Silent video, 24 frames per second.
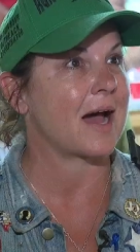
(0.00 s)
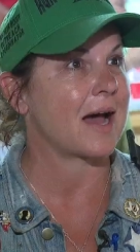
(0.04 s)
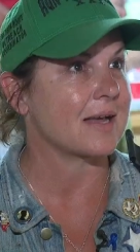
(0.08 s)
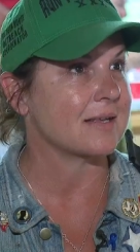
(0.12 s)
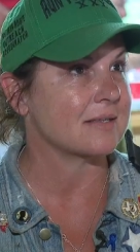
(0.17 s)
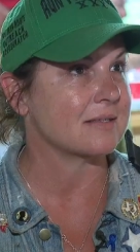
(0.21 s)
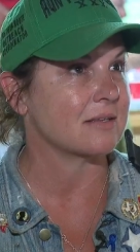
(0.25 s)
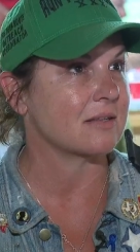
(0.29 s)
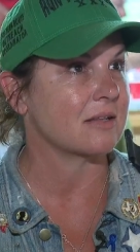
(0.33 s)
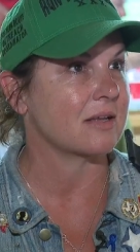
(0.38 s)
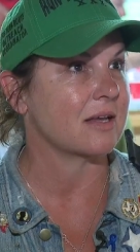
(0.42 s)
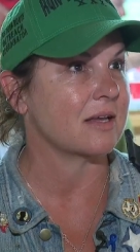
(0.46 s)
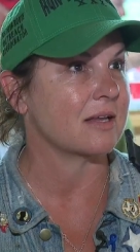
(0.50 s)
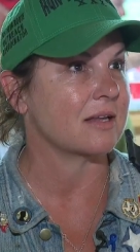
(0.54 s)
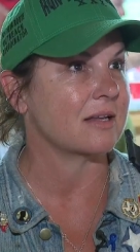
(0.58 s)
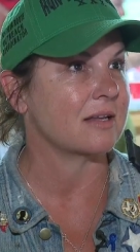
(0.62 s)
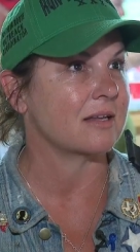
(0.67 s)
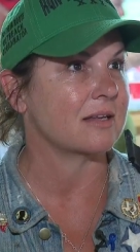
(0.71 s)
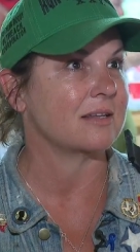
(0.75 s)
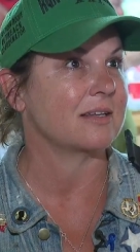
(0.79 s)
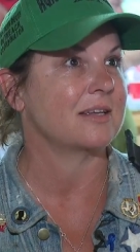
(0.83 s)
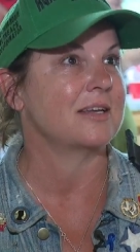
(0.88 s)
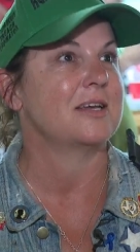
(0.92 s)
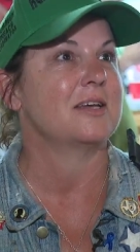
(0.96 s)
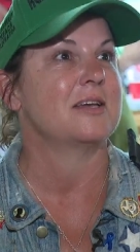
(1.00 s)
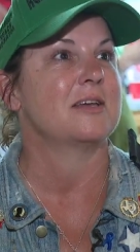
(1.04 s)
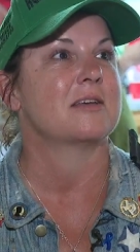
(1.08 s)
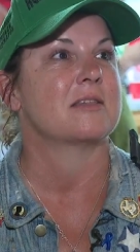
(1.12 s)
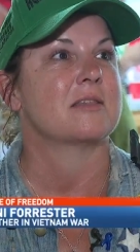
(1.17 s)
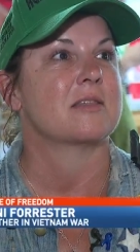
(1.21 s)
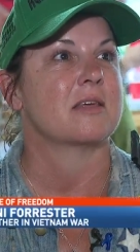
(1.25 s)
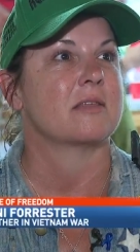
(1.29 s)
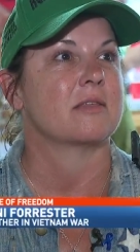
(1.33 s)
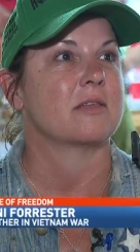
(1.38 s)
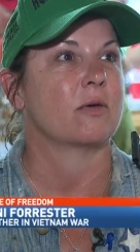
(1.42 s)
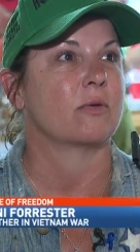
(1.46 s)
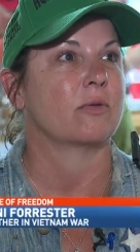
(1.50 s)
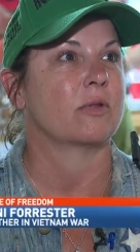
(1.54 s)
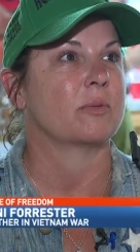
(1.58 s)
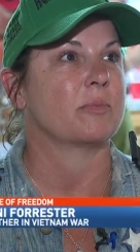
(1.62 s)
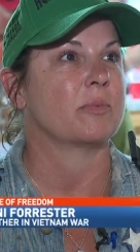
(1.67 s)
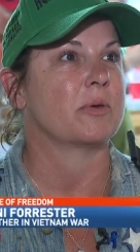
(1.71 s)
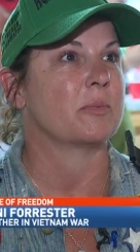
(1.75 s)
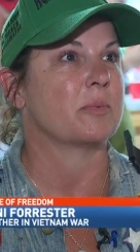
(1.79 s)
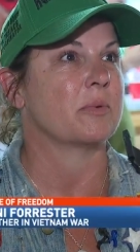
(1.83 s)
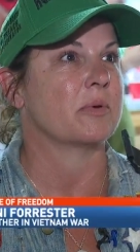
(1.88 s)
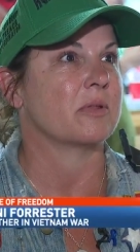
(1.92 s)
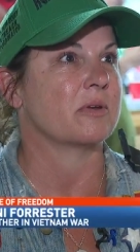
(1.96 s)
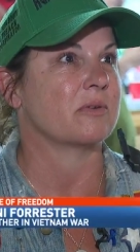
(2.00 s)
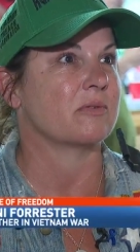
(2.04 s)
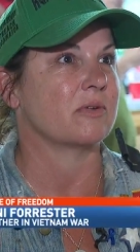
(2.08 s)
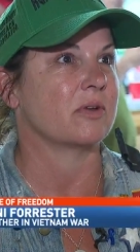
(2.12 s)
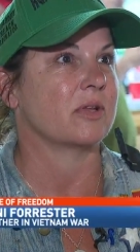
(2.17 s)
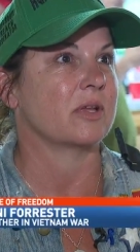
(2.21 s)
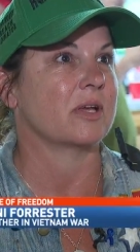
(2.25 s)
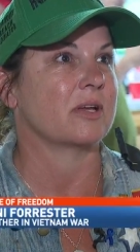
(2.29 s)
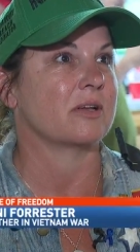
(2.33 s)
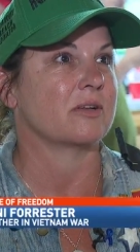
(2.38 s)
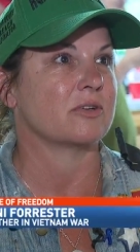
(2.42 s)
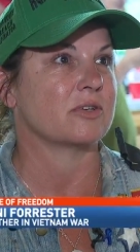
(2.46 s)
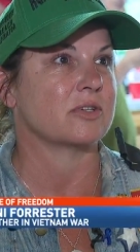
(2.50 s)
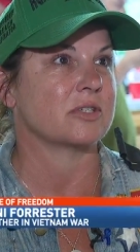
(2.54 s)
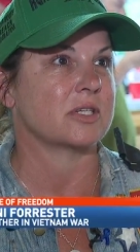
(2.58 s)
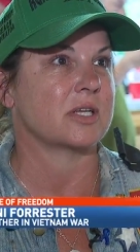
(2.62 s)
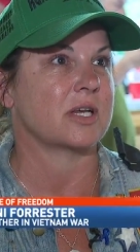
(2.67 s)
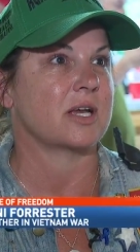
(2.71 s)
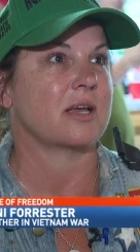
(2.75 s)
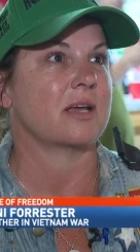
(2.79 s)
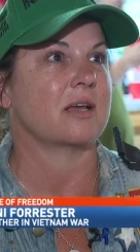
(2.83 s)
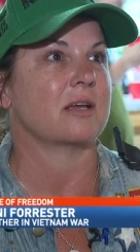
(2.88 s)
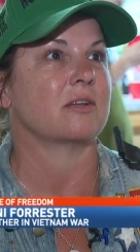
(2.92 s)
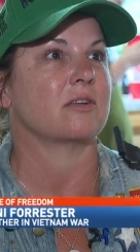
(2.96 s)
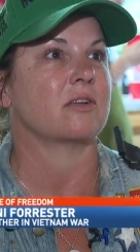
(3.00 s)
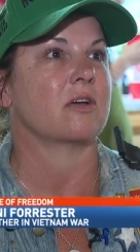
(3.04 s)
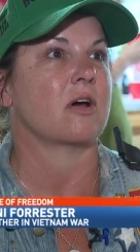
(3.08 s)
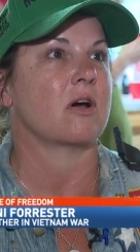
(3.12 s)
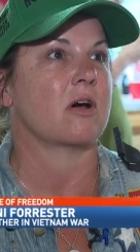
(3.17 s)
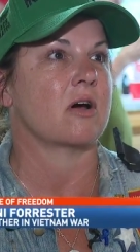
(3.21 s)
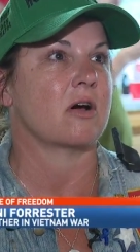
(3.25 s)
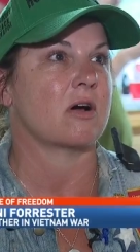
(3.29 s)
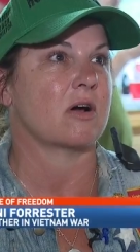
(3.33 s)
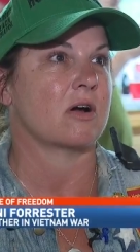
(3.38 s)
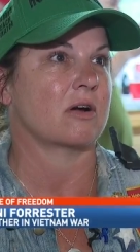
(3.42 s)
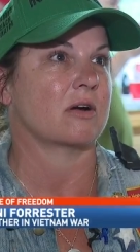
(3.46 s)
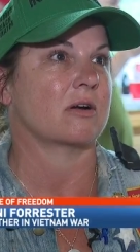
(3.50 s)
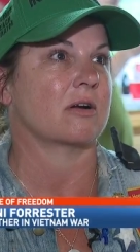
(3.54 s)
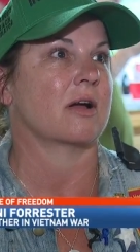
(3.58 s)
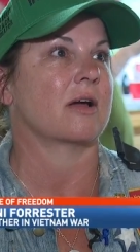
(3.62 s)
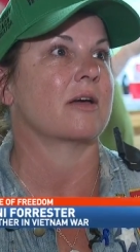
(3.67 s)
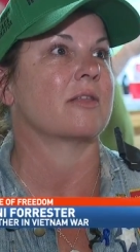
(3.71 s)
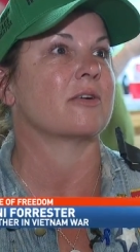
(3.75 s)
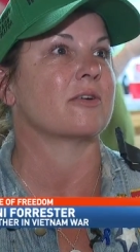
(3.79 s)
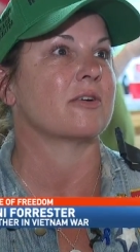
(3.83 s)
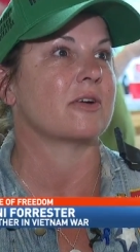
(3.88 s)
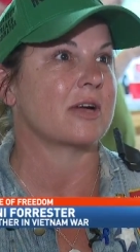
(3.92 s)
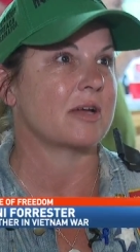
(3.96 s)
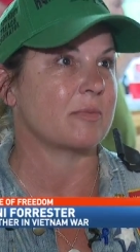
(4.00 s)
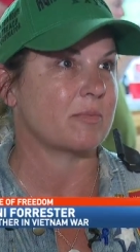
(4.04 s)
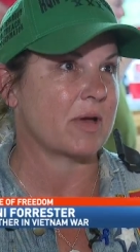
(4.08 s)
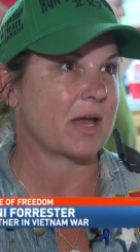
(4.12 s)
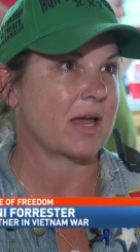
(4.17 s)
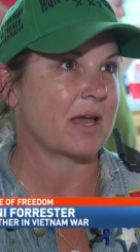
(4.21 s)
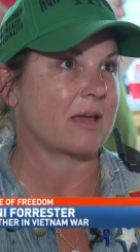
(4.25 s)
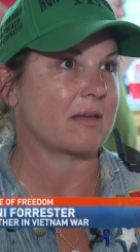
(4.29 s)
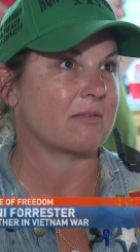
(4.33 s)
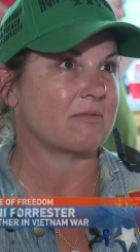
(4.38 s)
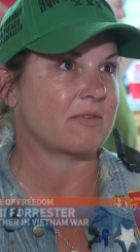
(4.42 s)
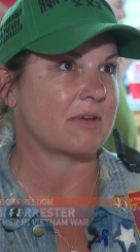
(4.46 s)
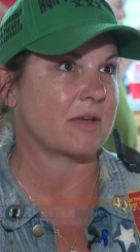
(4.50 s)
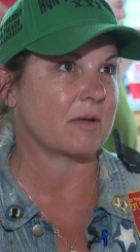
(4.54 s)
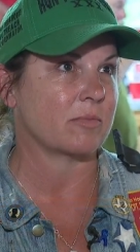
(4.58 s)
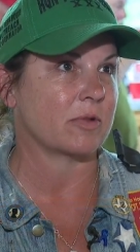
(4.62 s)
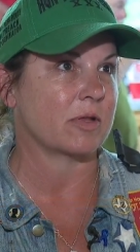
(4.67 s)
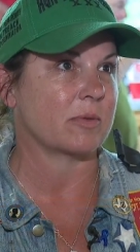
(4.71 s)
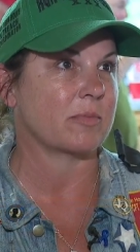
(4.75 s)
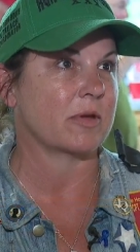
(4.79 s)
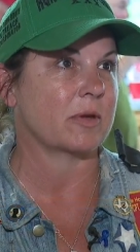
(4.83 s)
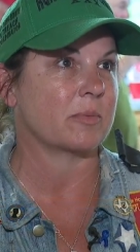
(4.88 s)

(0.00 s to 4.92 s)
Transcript: isolated, that the only people that really understand are other MIA family